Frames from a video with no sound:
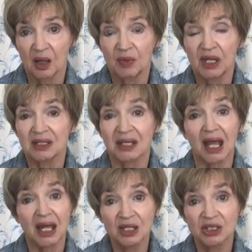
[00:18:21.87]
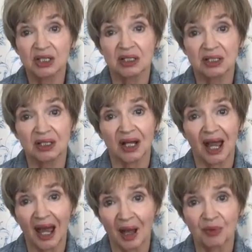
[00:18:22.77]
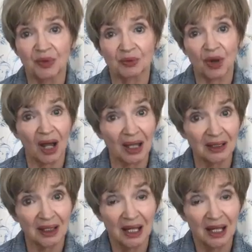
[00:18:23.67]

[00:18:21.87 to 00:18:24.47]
Because aging is going to happen, right?